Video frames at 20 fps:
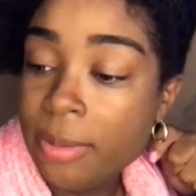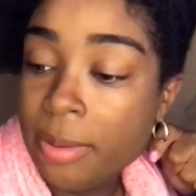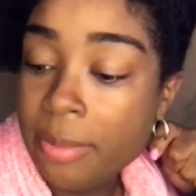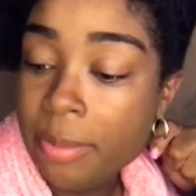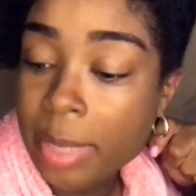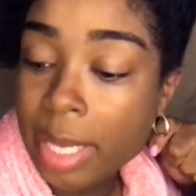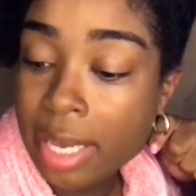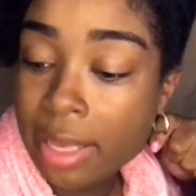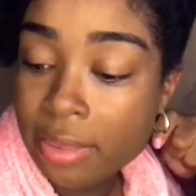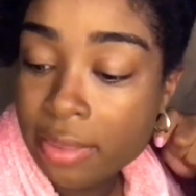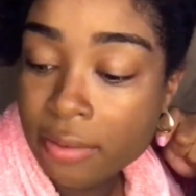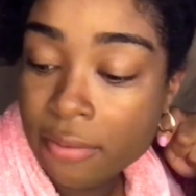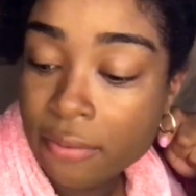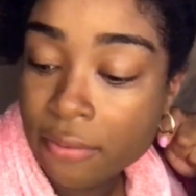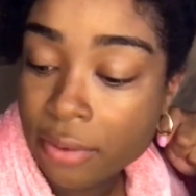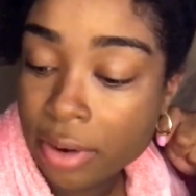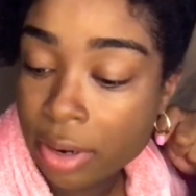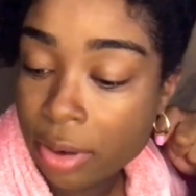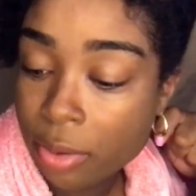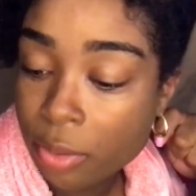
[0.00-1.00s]
put me at the
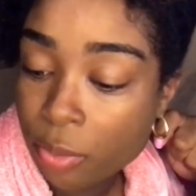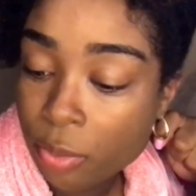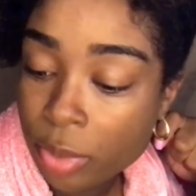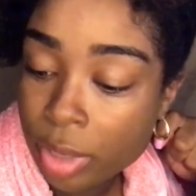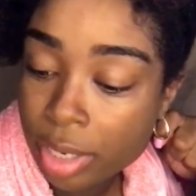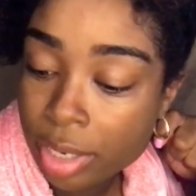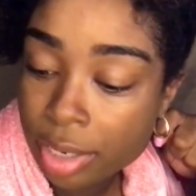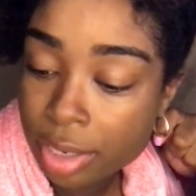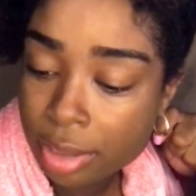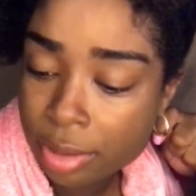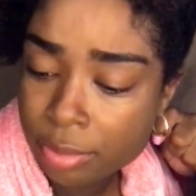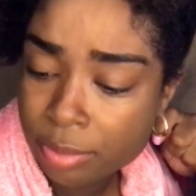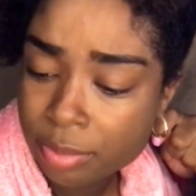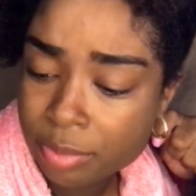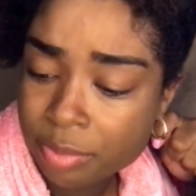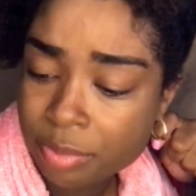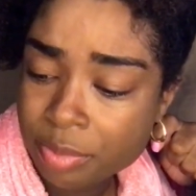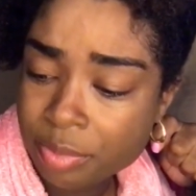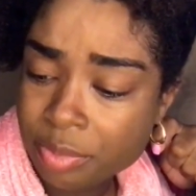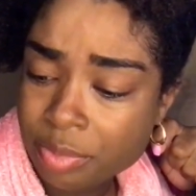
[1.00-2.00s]
front window
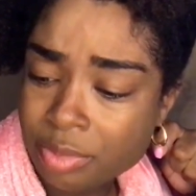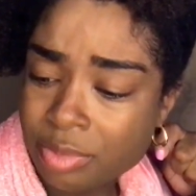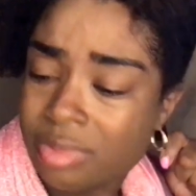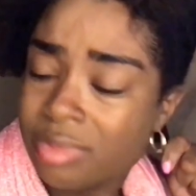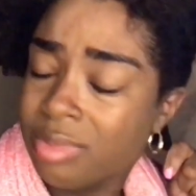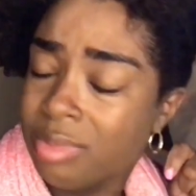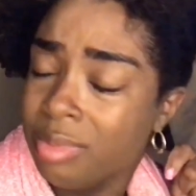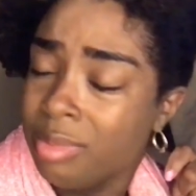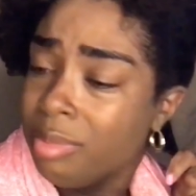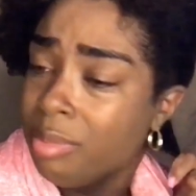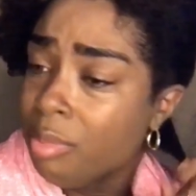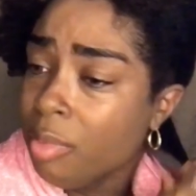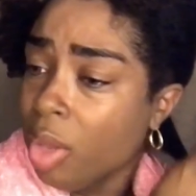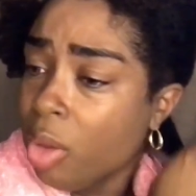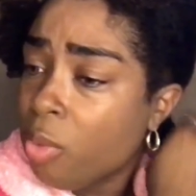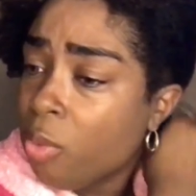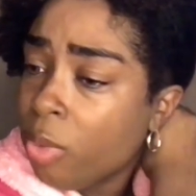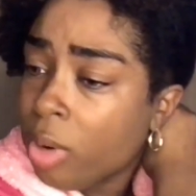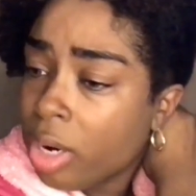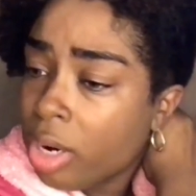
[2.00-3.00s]

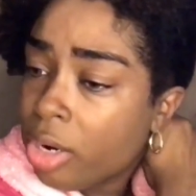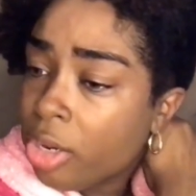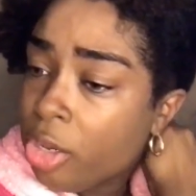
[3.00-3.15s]
where